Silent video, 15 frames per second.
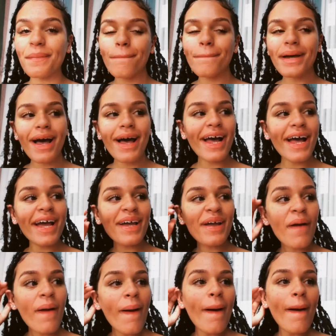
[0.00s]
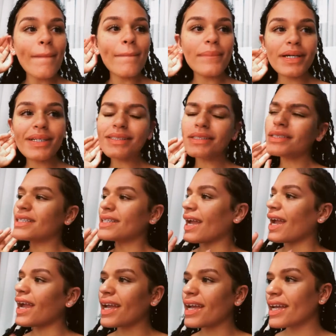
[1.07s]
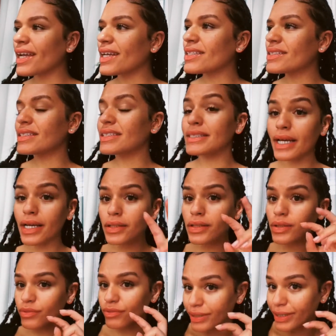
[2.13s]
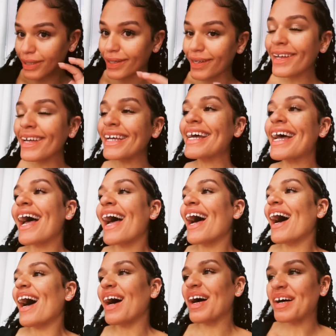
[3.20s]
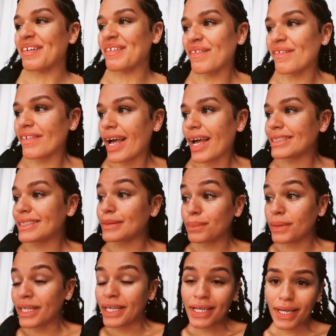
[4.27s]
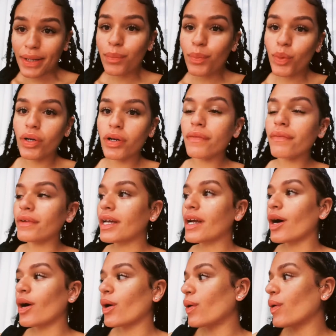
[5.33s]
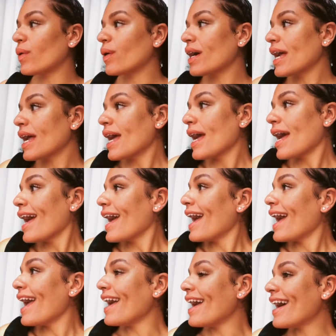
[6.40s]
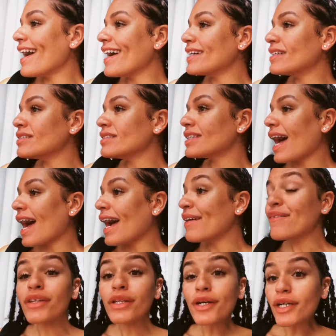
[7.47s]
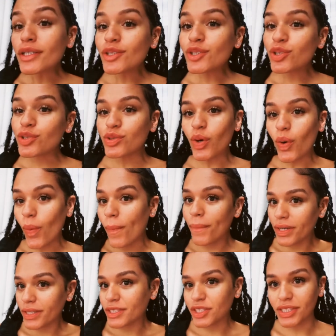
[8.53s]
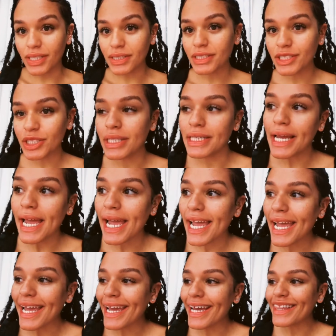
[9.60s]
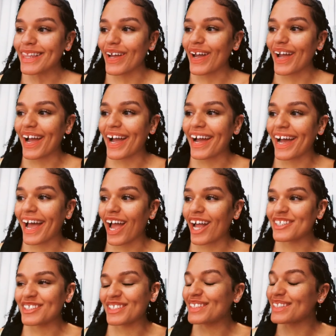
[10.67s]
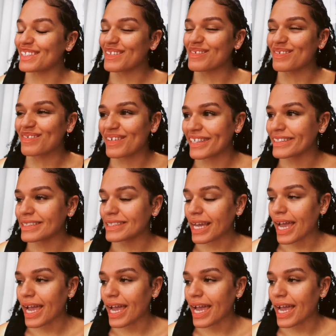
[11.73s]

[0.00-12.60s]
by, but today is day three of being in Puerto Rico. And I've learned so much yesterday, like just in one day